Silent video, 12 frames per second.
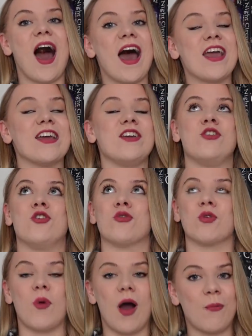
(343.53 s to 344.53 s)
I
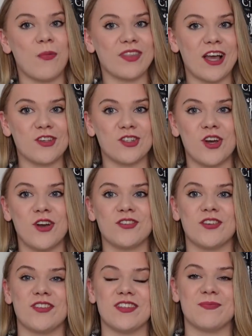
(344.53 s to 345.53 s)
grew up with that show,
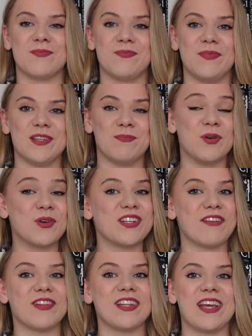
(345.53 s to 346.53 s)
so this book
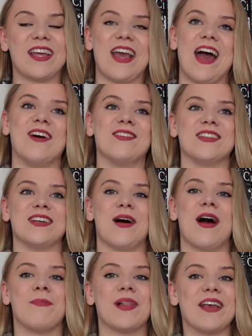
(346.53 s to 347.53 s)
definitely held
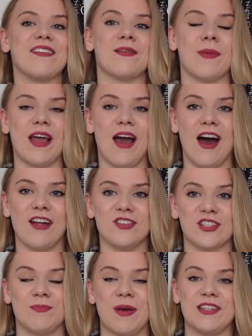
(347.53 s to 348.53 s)
a place in my heart
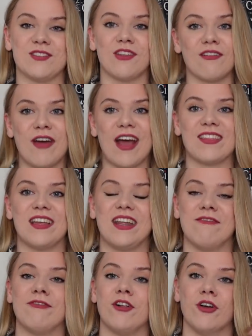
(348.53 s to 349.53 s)
just based on the fact that
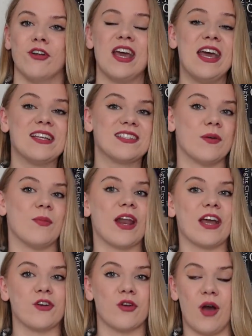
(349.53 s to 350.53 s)
it followed someone
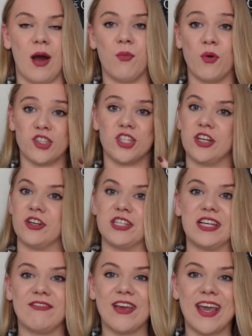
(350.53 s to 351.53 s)
I grew up watching on
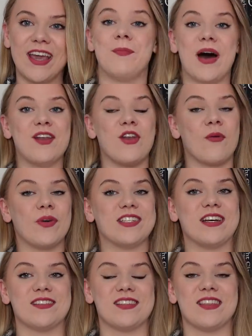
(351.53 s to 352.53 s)
TV, but no one
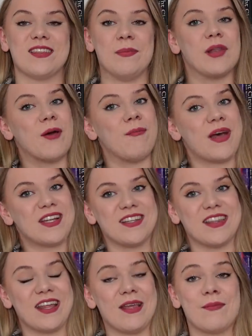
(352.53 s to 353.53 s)
tells the blurb better
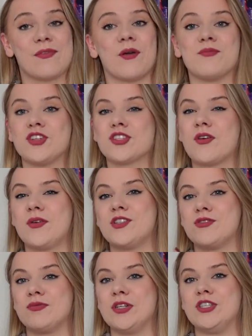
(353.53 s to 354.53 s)
than him, so I'm just going
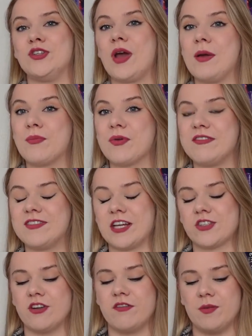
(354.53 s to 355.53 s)
to read you a brief
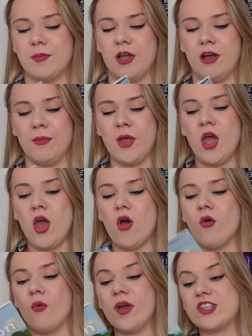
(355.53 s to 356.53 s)
section of the blurb,
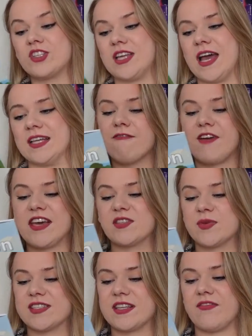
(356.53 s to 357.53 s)
which says,
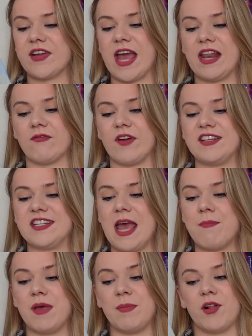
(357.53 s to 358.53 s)
faced with suffocating red
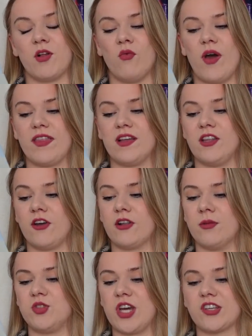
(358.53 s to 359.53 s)
tape, biblical weather,
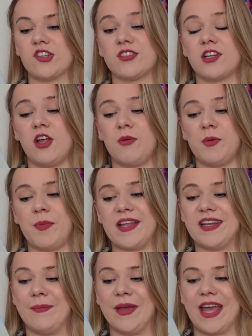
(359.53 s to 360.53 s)
local objections, a global
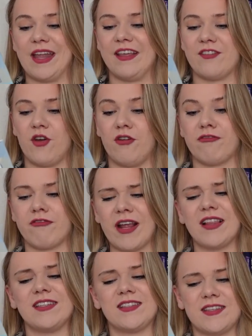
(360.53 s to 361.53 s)
pandemic, and his own
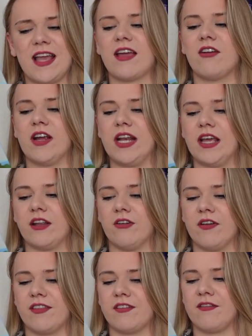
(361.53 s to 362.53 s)
frankly staggering
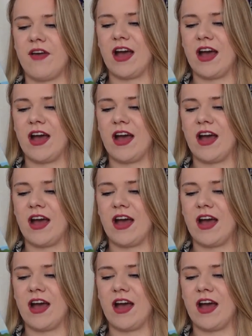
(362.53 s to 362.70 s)
ignorance of